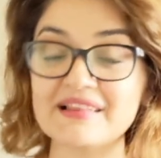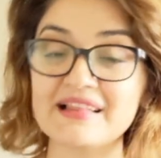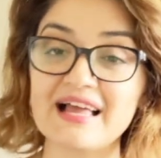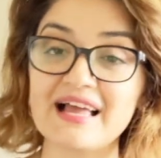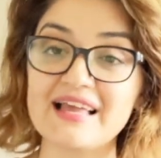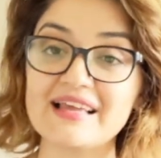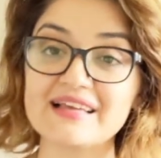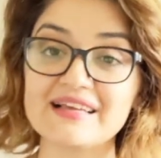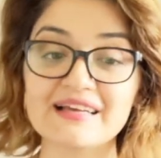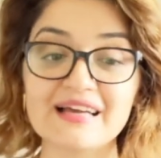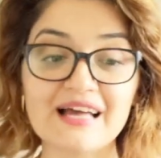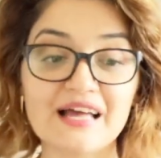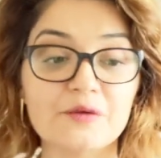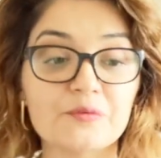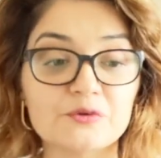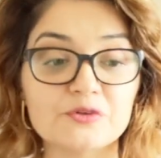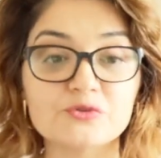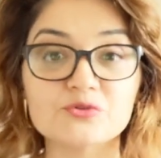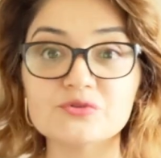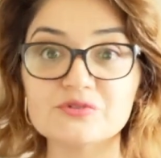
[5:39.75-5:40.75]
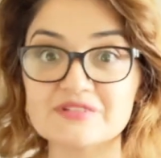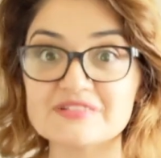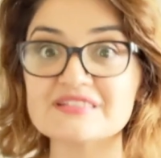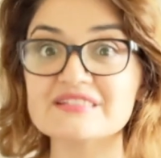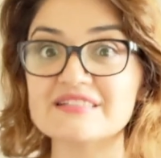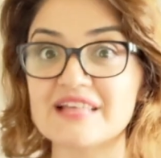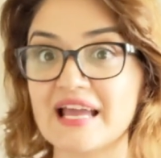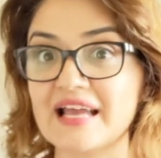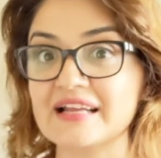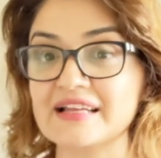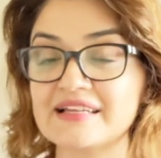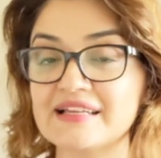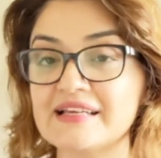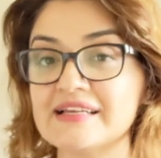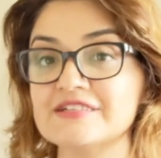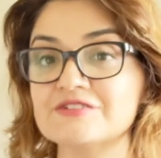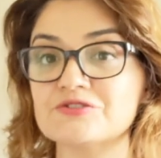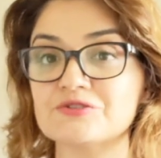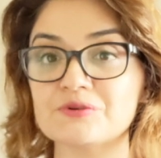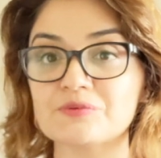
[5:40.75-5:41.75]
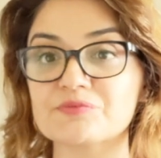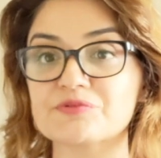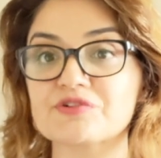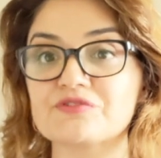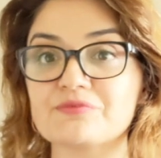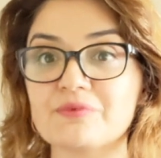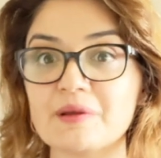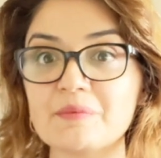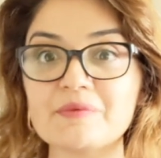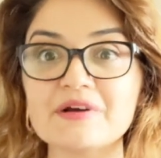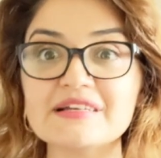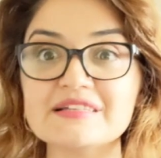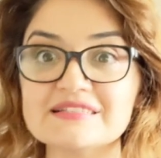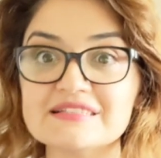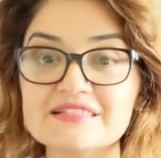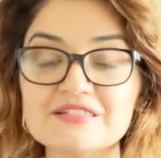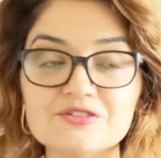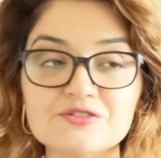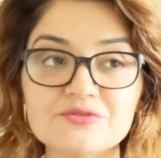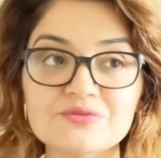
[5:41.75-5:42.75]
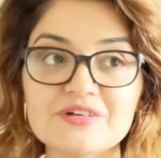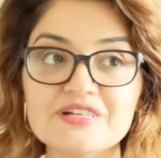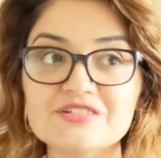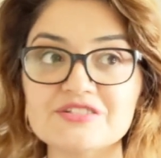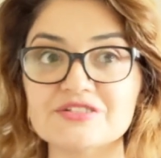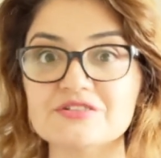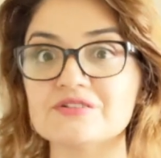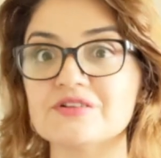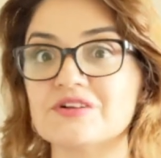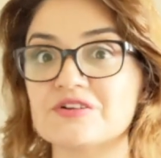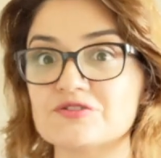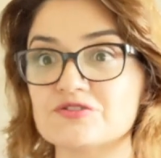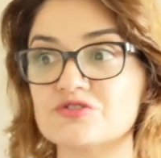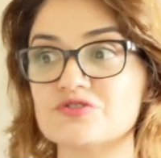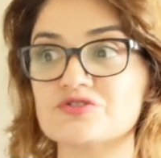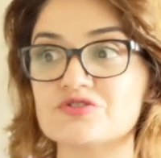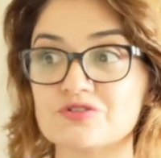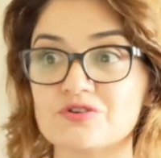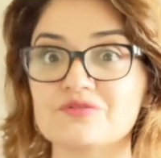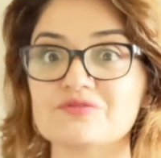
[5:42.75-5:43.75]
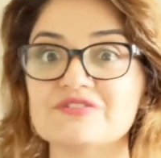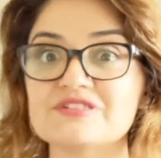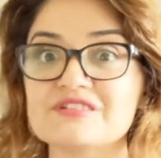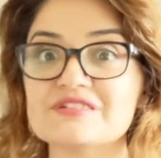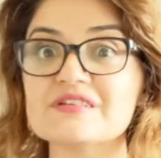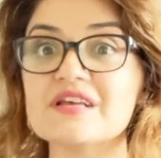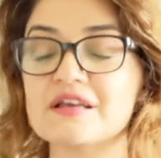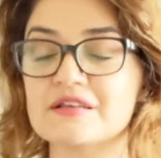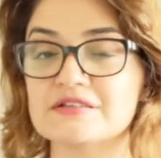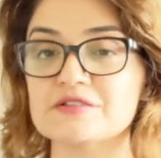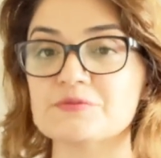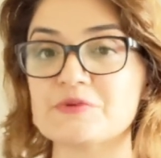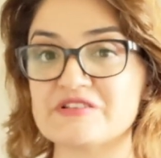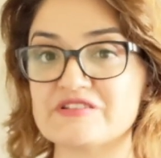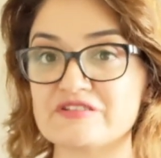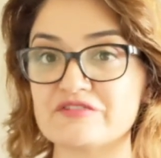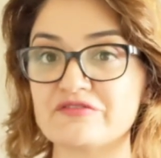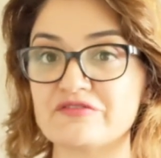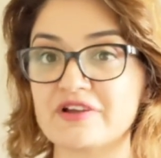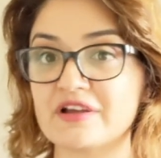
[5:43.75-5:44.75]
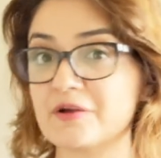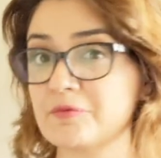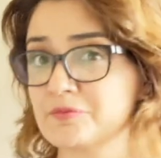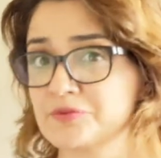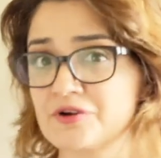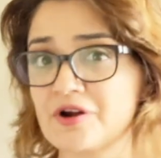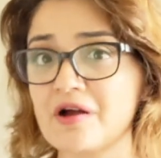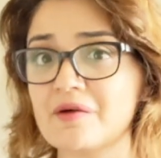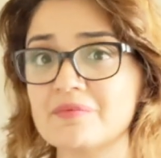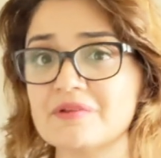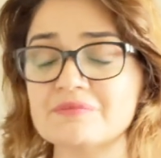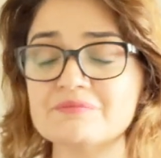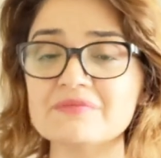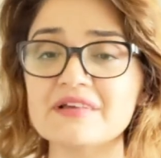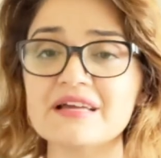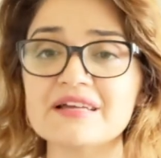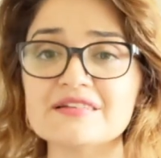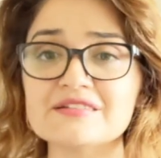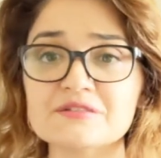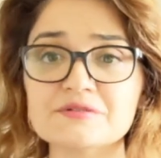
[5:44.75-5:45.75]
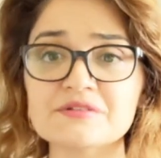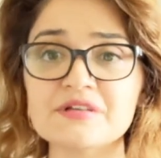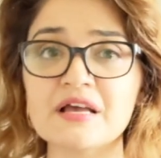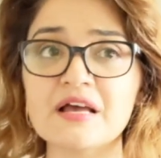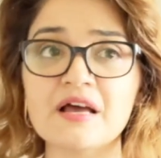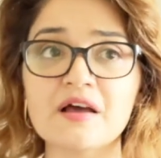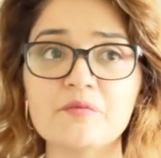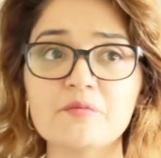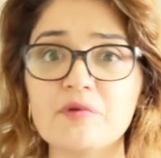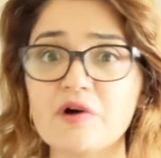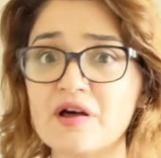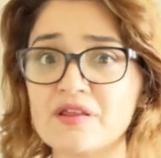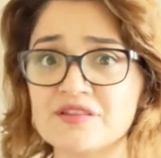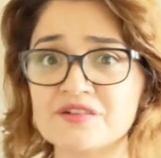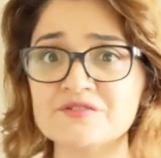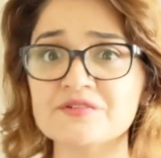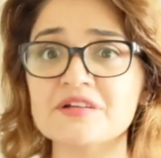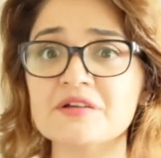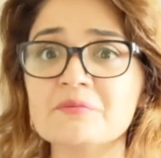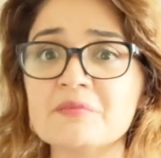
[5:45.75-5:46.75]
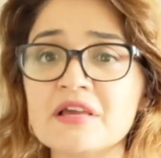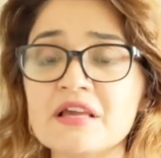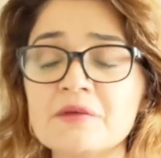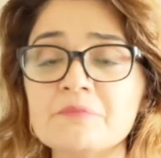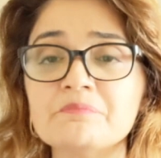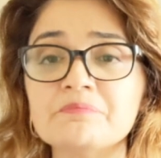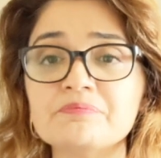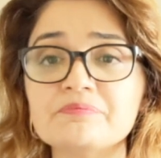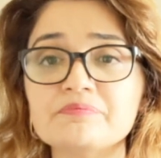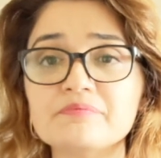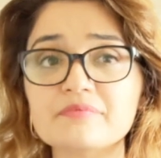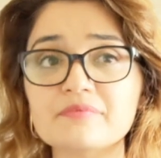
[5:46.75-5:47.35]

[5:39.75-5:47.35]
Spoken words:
Like I would do this technique to improve my money situation or to solve this specific problem that is bothering me.